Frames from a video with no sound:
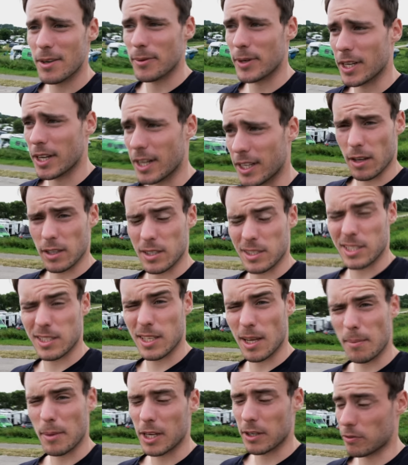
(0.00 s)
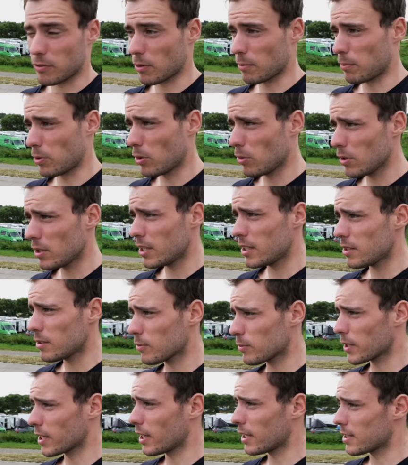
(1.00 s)
we got somebody from Poland,
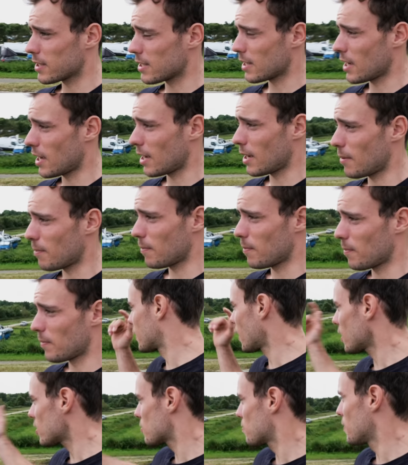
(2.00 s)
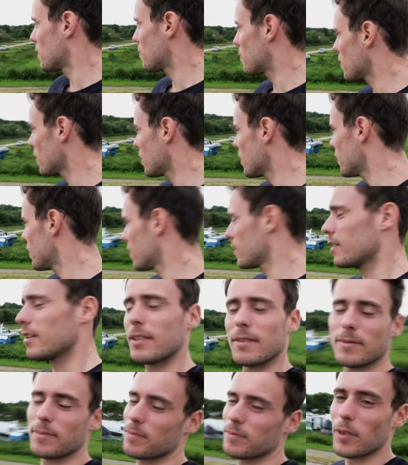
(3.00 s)
we got some Dutch people
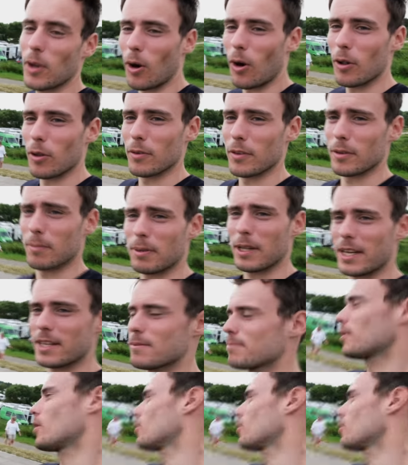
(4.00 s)
all over the place, but